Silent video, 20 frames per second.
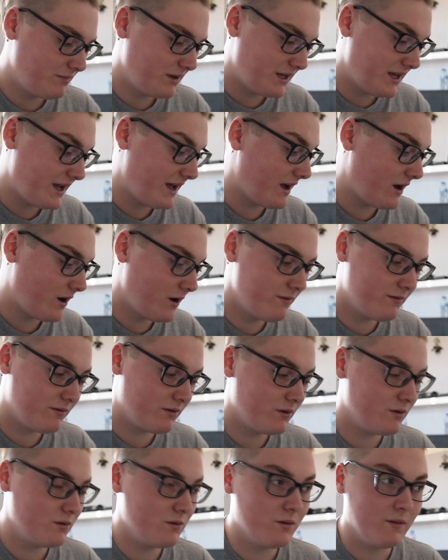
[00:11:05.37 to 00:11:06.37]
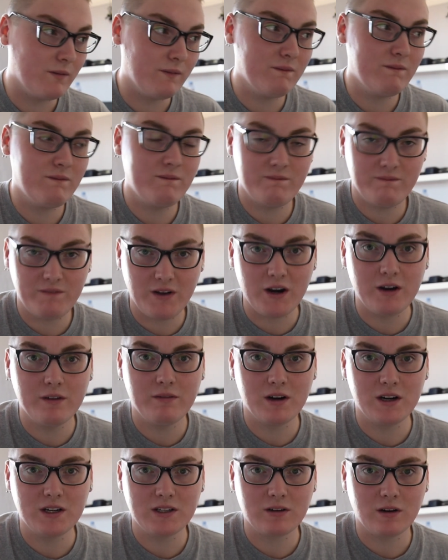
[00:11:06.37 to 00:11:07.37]
But yeah, overall, very,
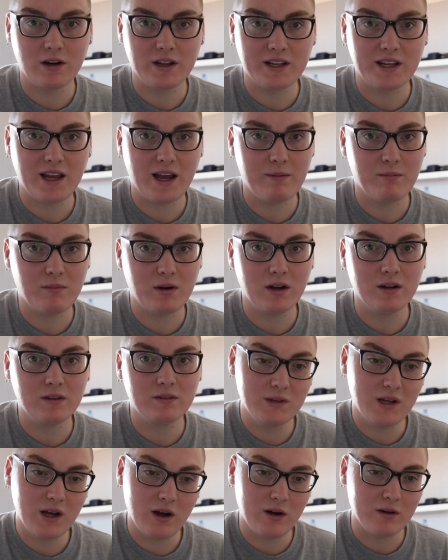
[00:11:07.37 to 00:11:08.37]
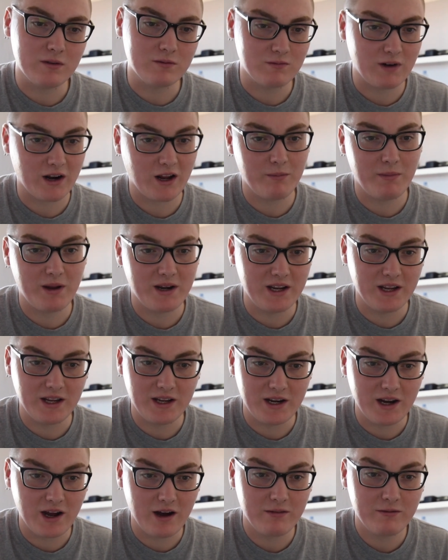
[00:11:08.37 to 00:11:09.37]
very solid camera. Can't recommend it
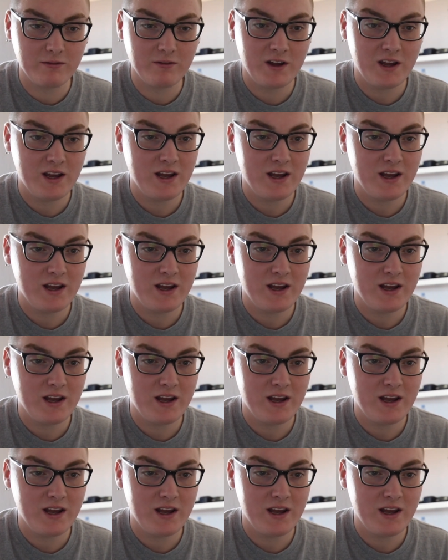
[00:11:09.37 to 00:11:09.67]
enough.